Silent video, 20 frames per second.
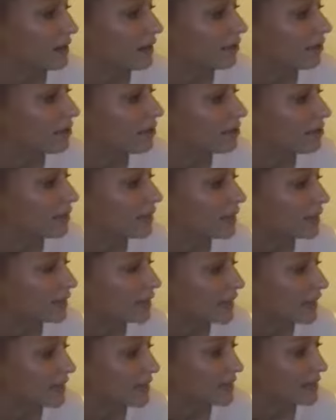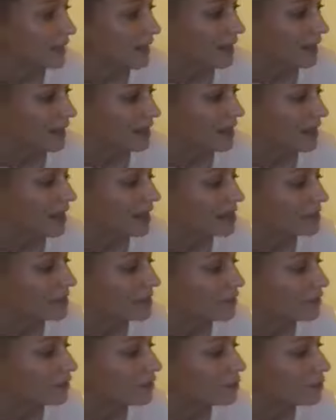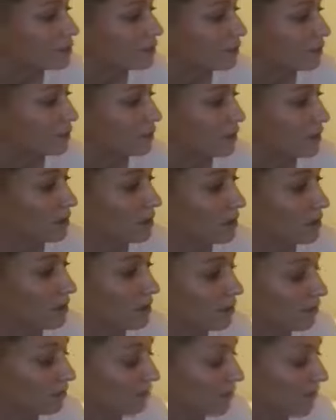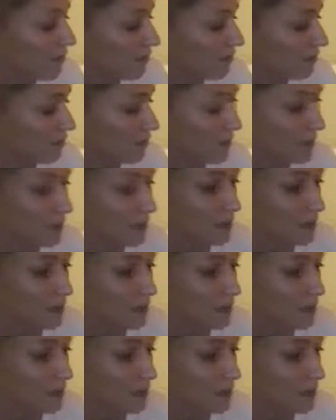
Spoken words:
a few minutes later and handed her a drawing with the word friend written